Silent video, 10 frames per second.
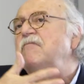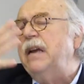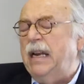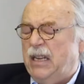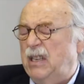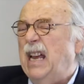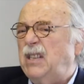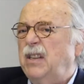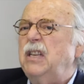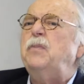and it's
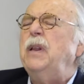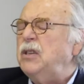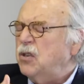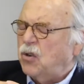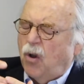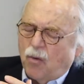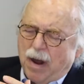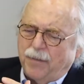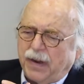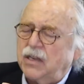less than this, but let's just call
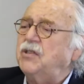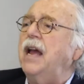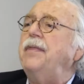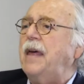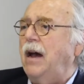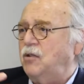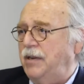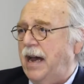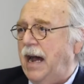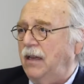round figures
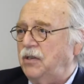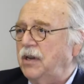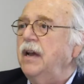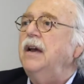$10,000.